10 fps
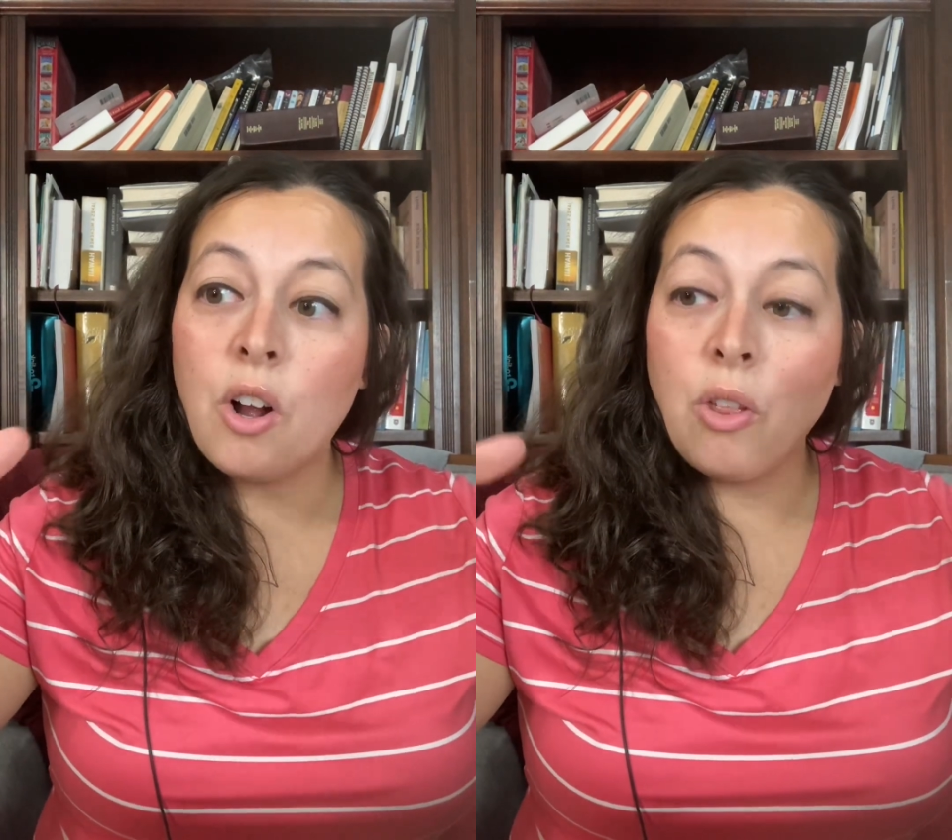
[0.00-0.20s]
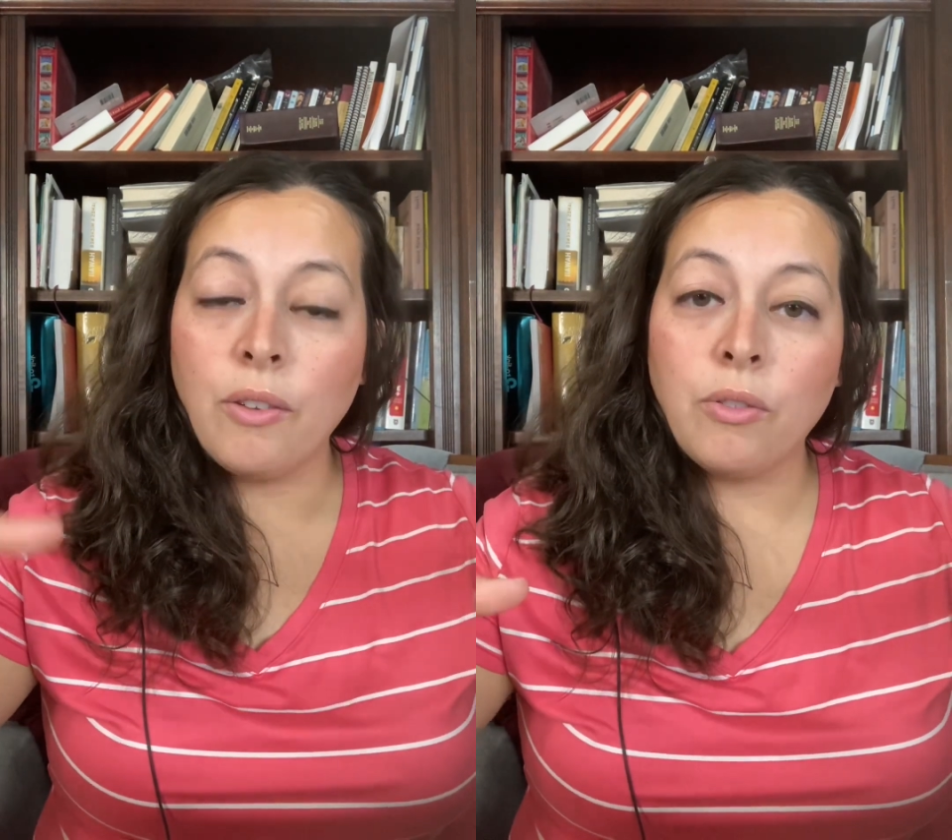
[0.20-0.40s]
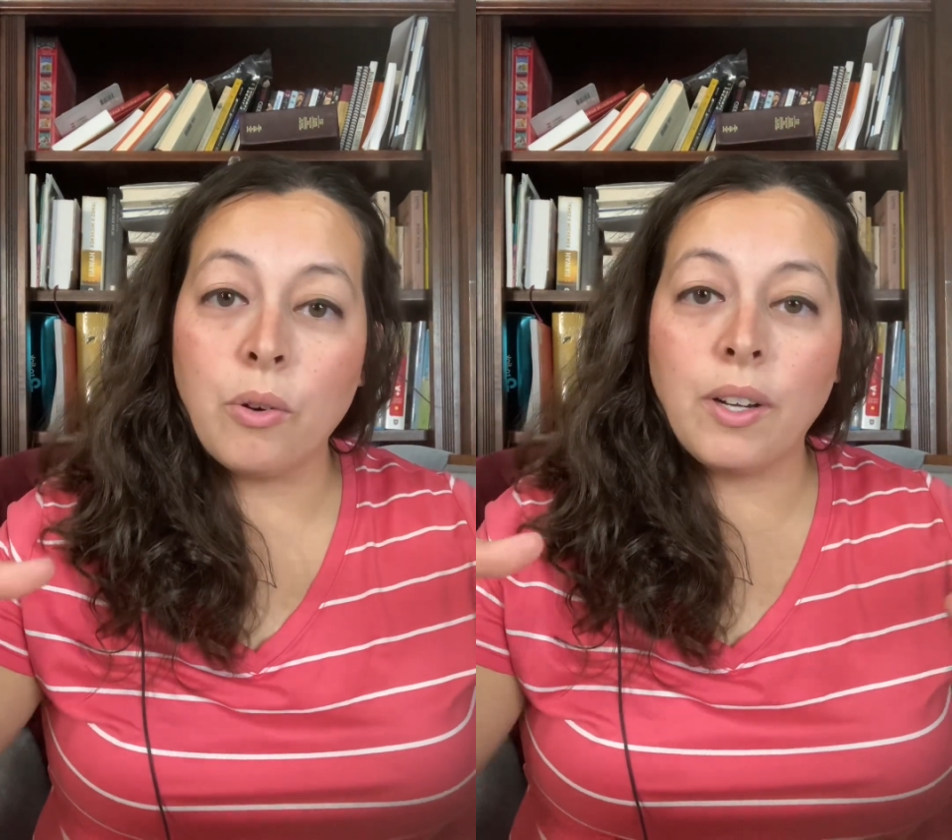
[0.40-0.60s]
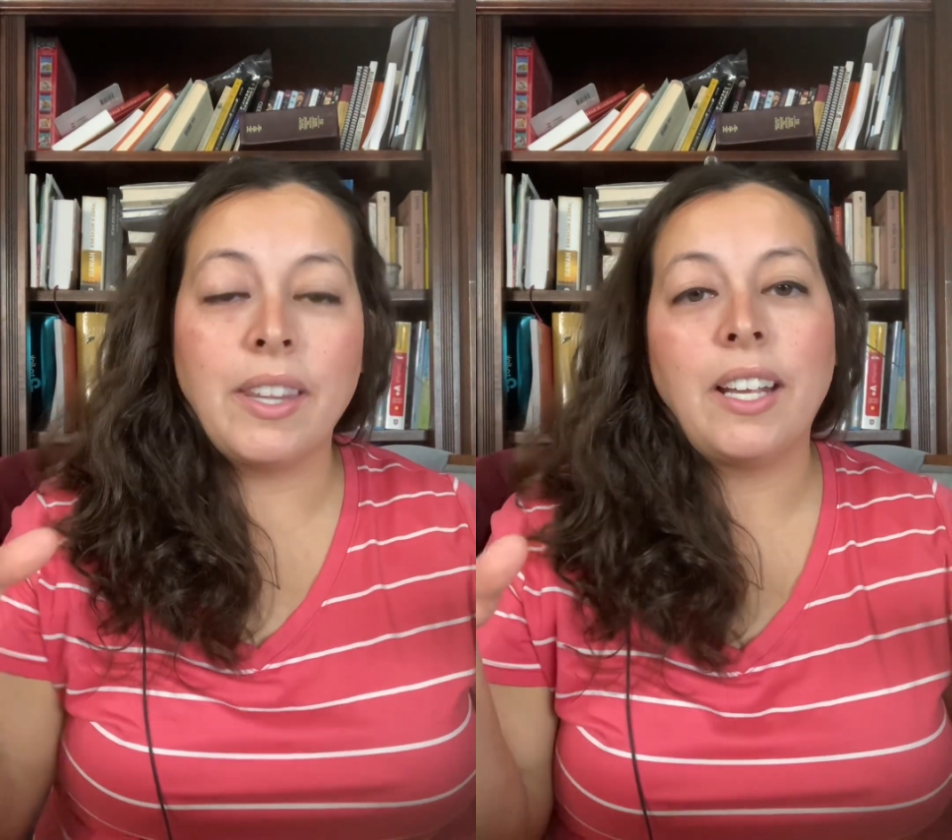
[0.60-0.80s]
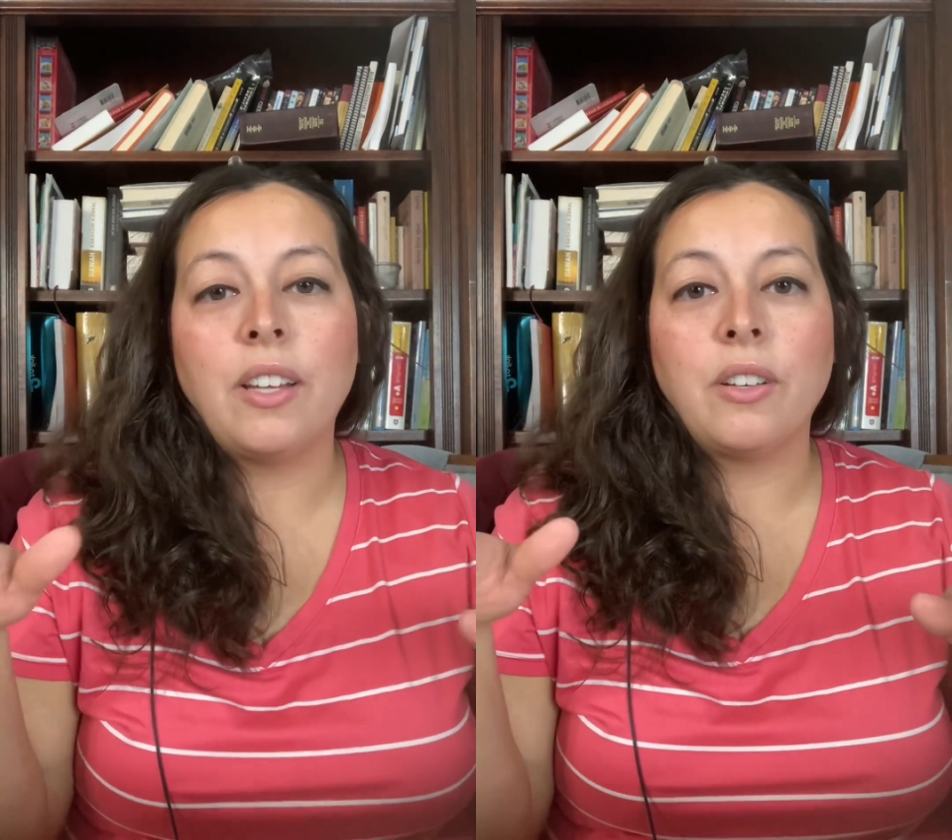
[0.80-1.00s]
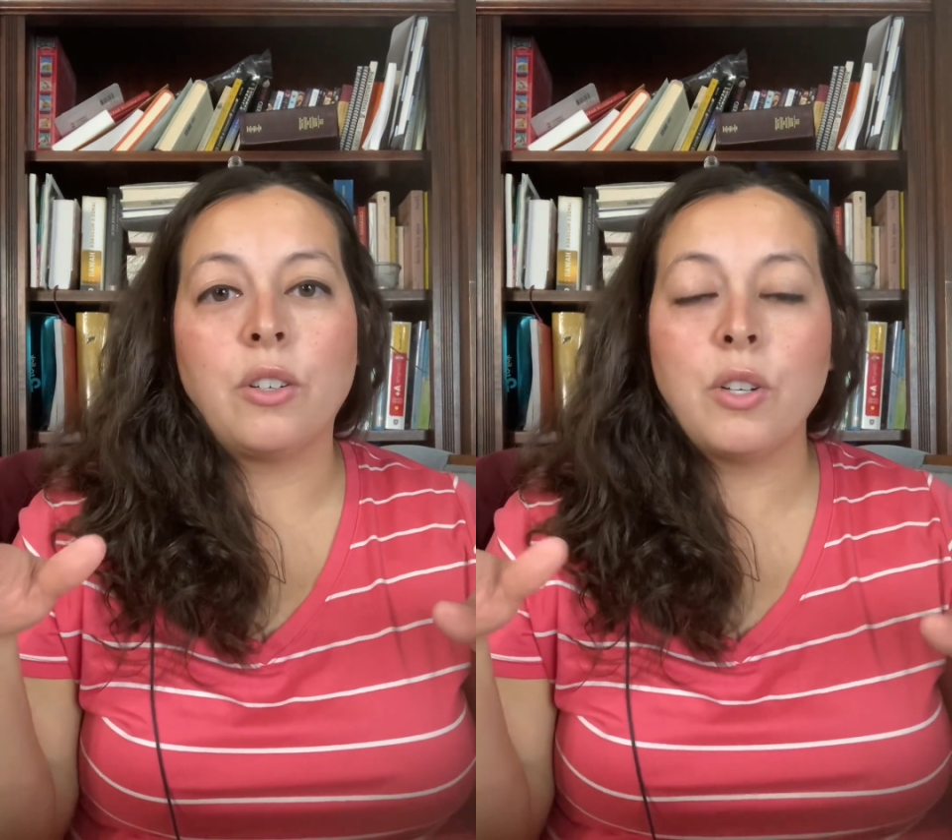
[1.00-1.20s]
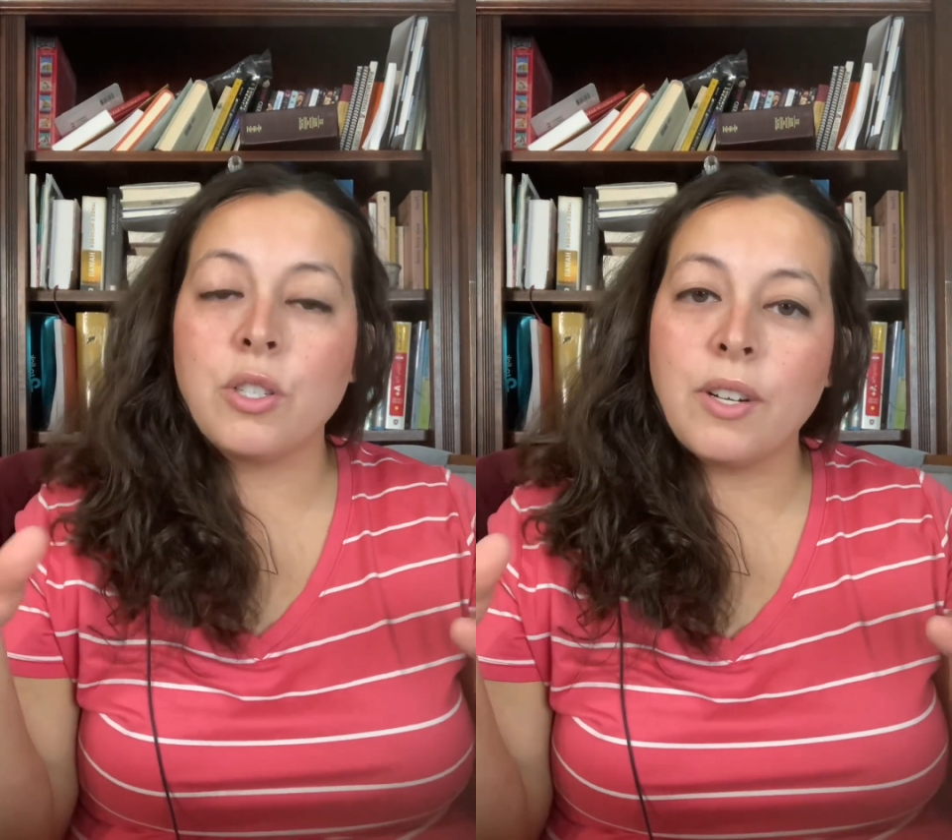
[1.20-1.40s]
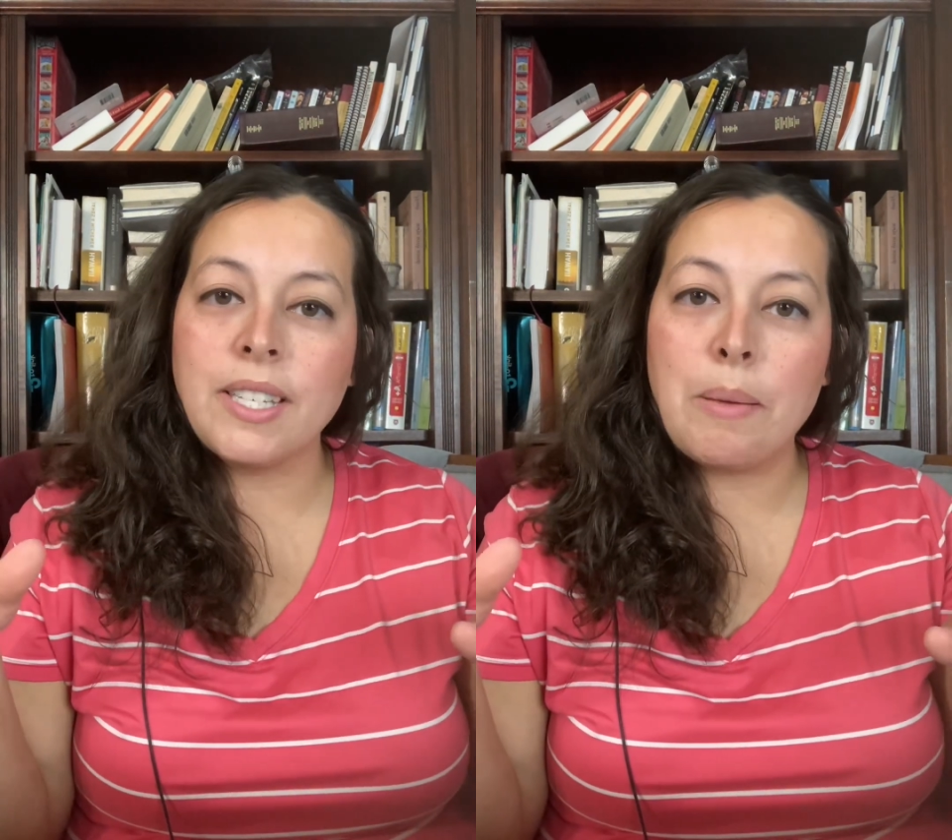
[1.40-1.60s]
on the floor in like a
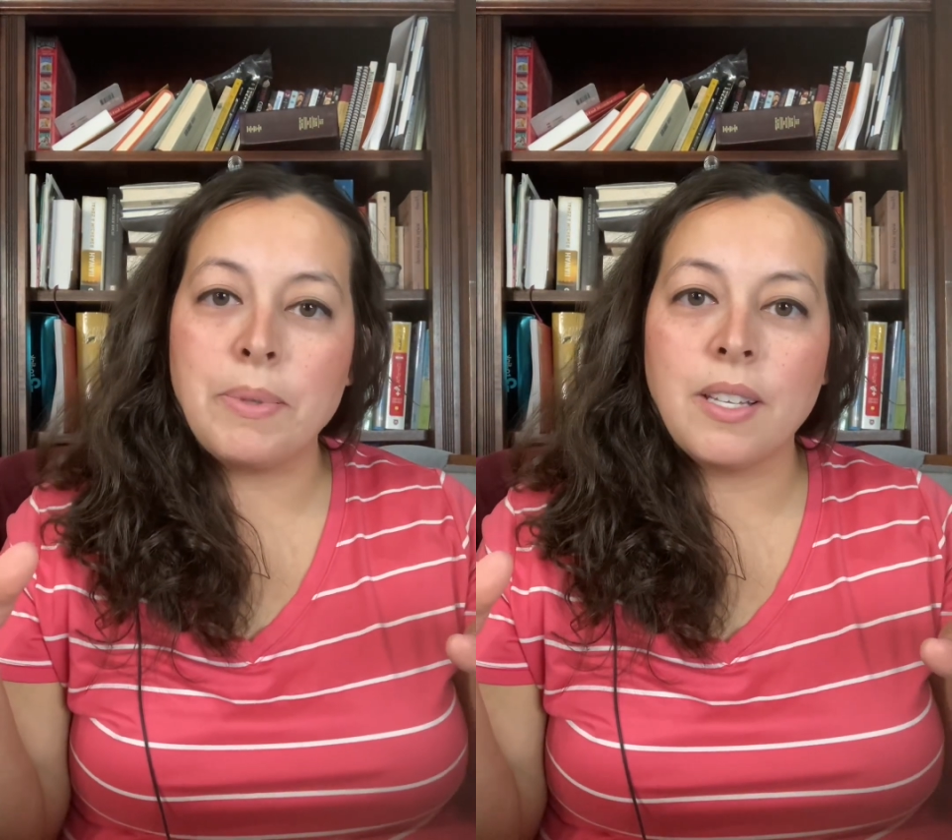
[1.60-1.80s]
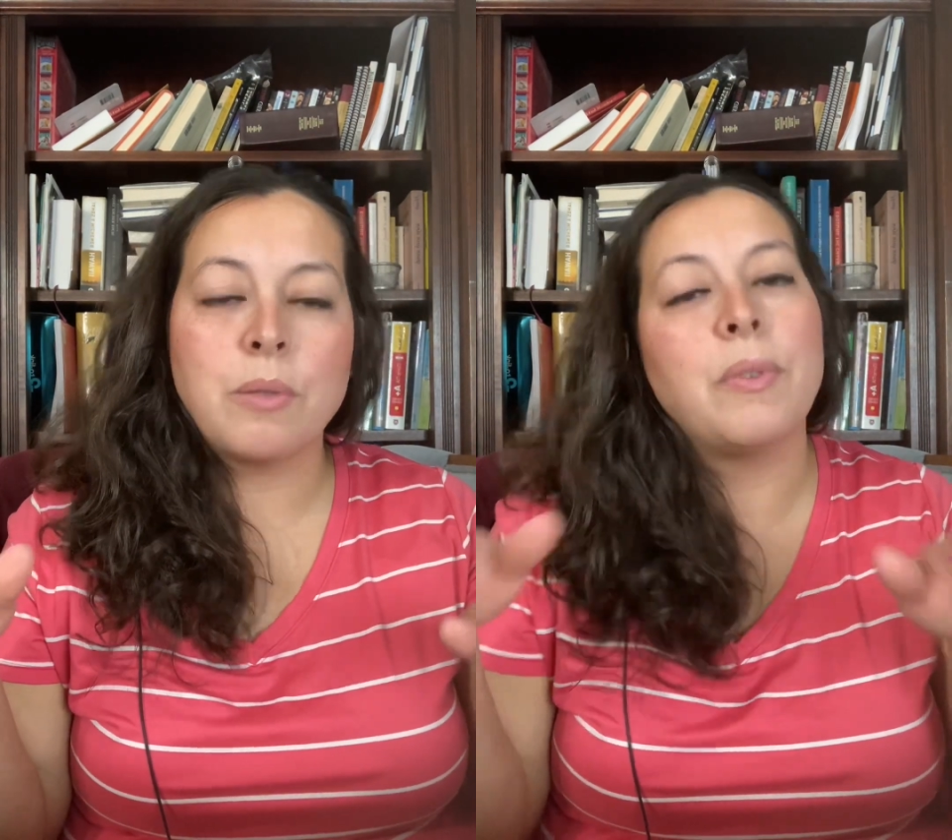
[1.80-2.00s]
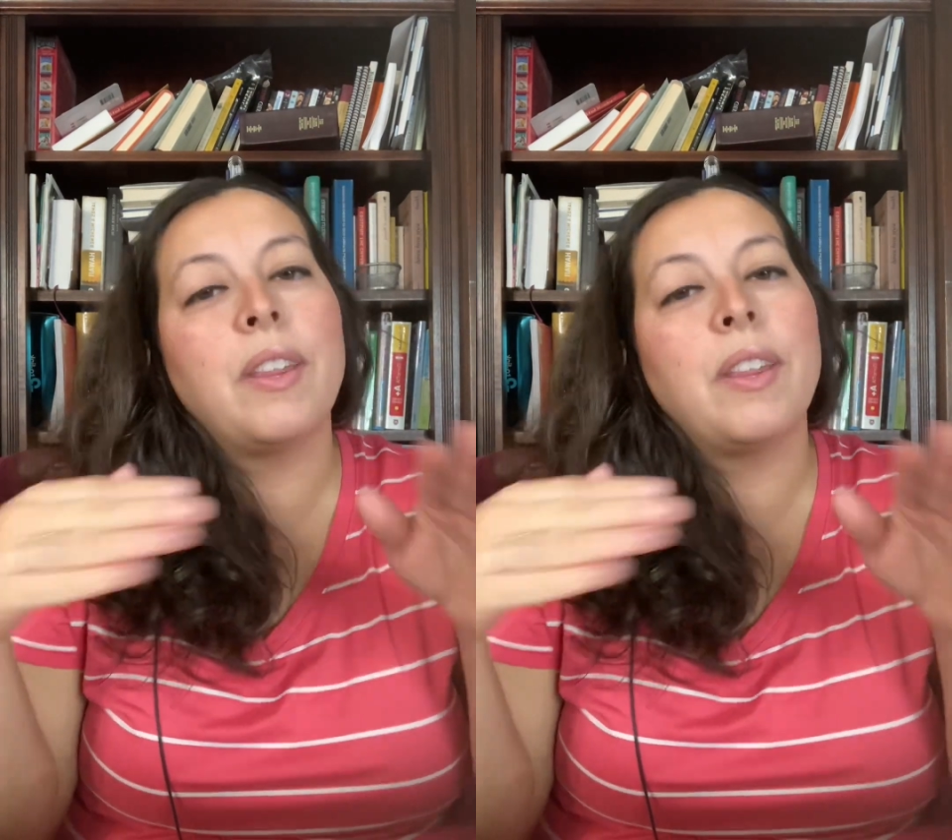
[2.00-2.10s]
crisscross applesauce where